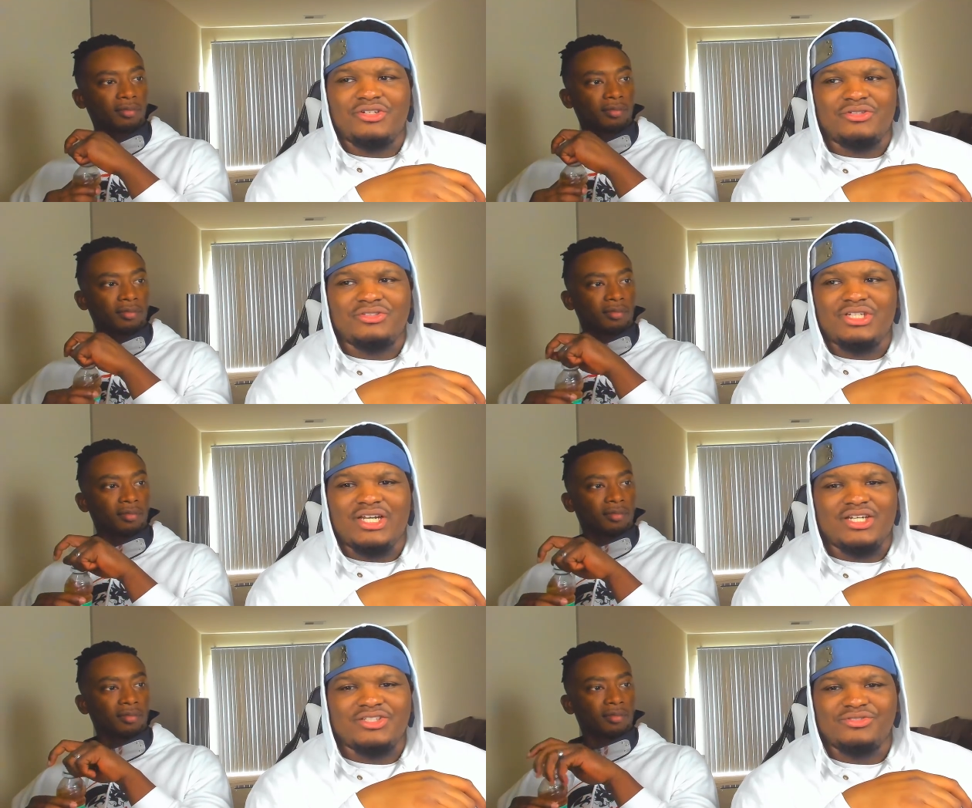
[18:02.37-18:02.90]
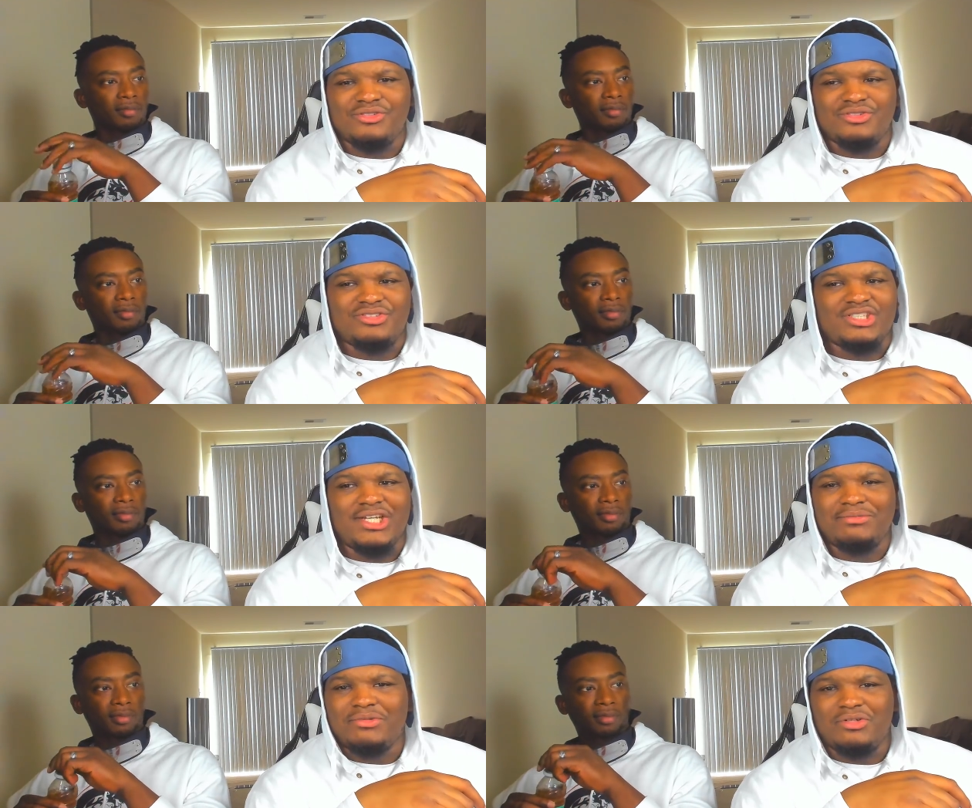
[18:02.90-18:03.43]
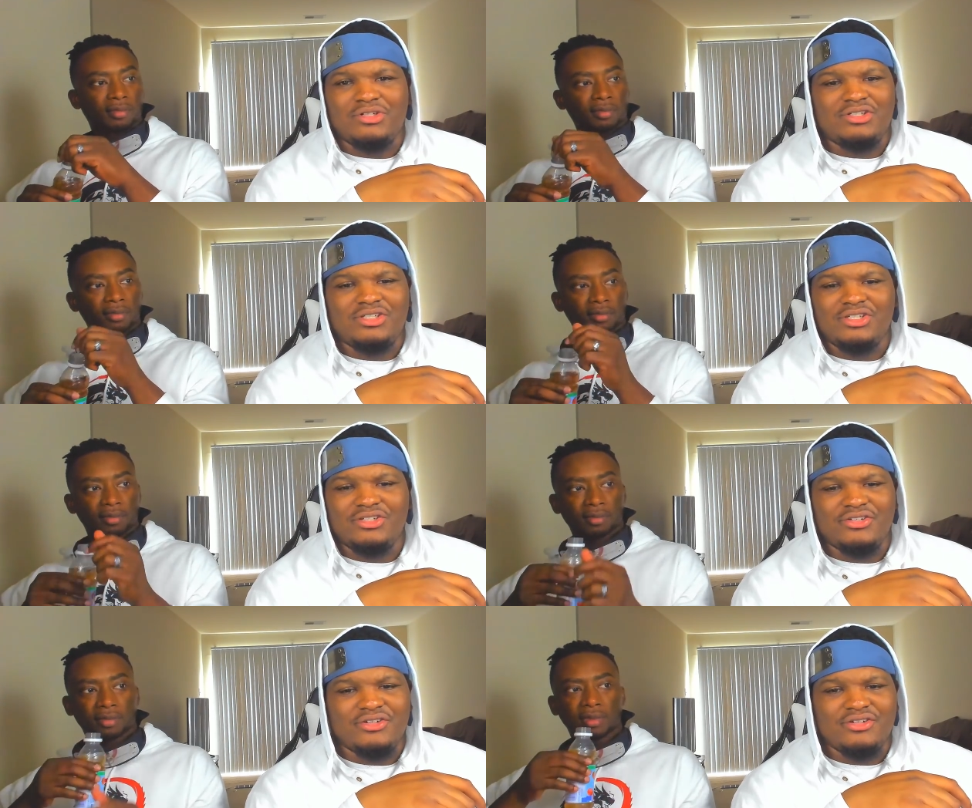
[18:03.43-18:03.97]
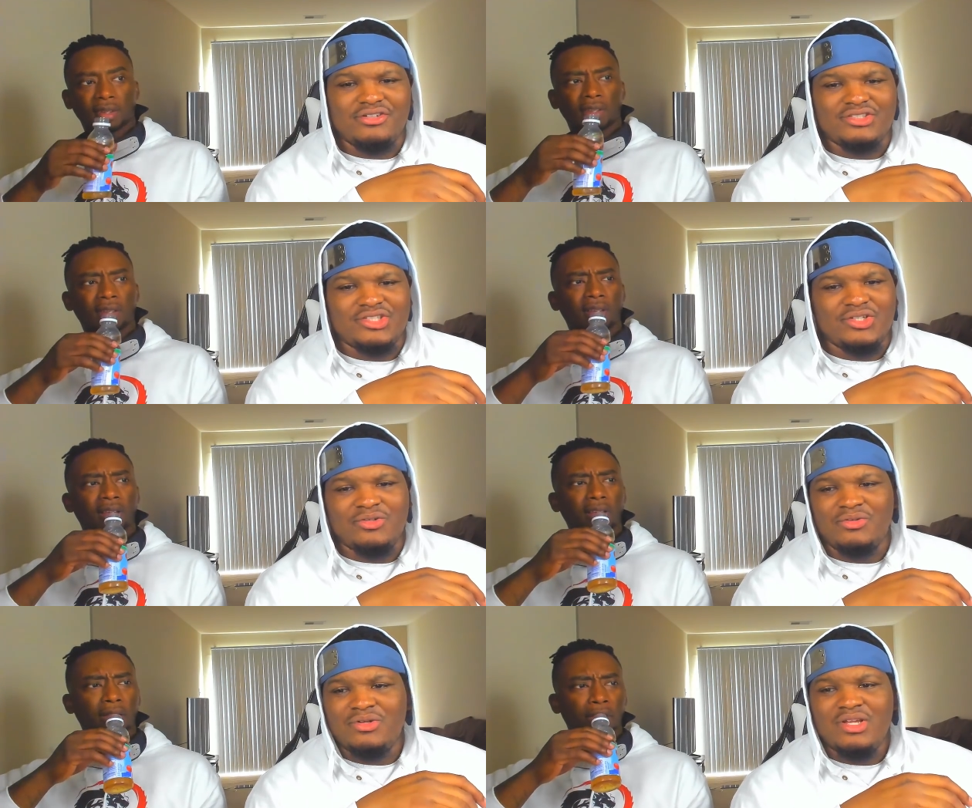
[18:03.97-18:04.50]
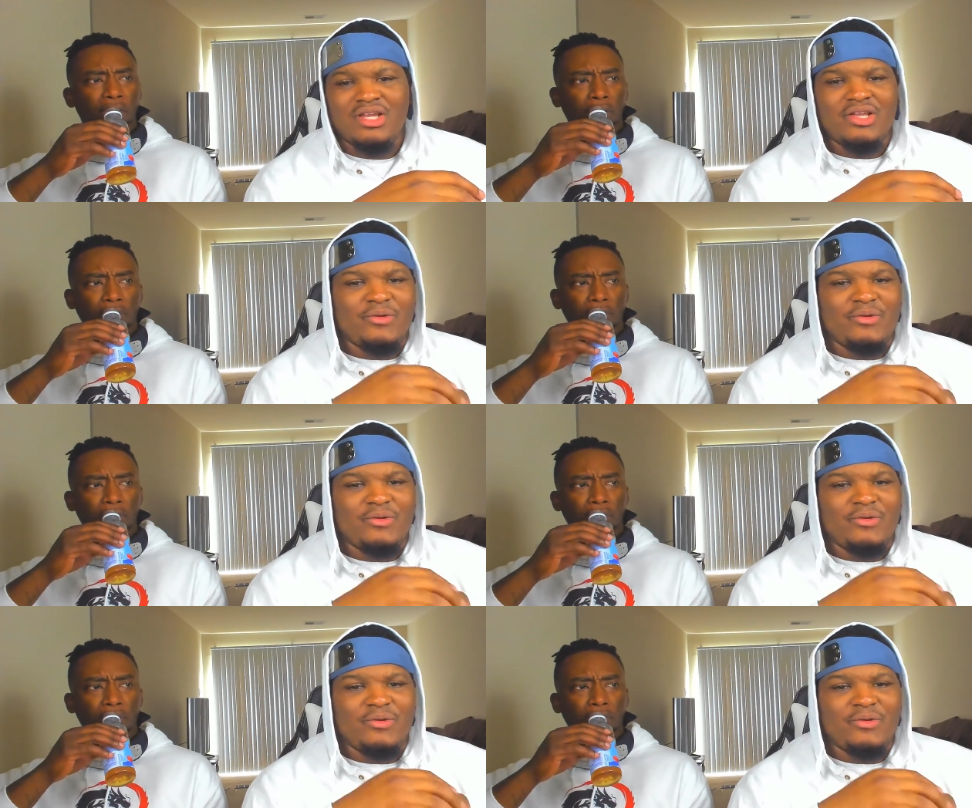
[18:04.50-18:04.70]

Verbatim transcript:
Speaker 1: on Tanjiro, stepped on a little girl, so yeah.